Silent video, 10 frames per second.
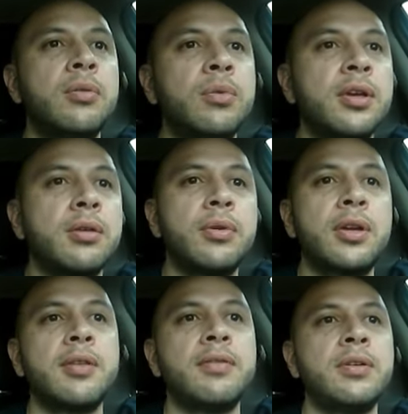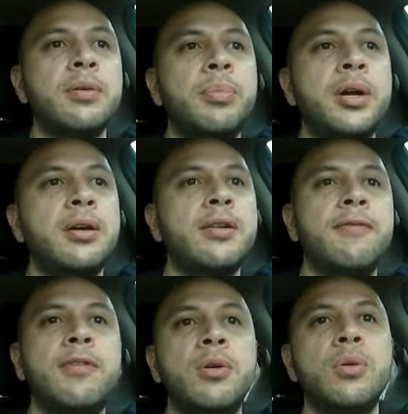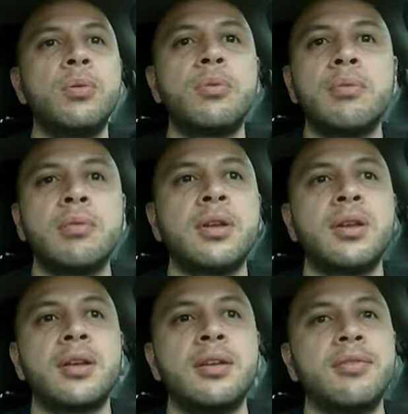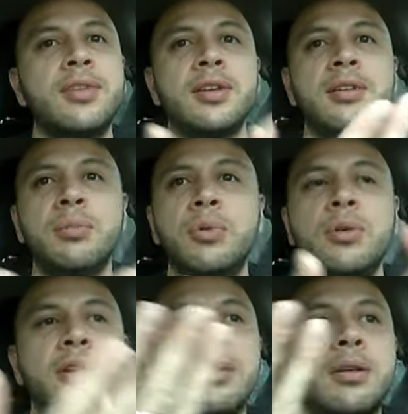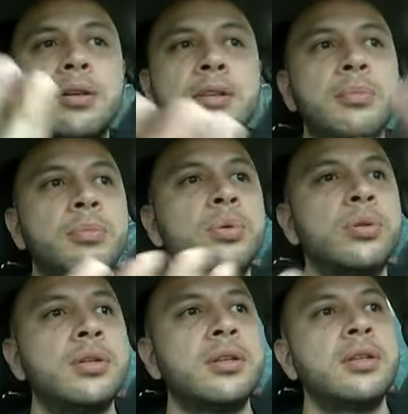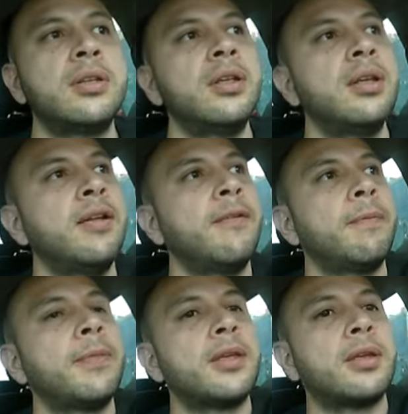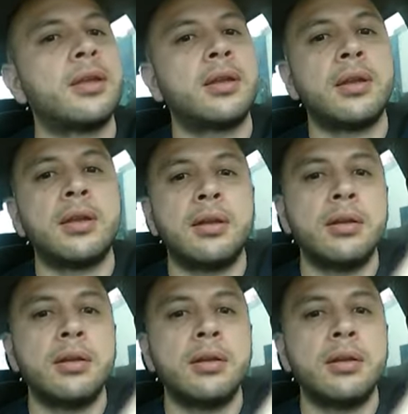We giving them power to vote and give testimony and all this bullshit, and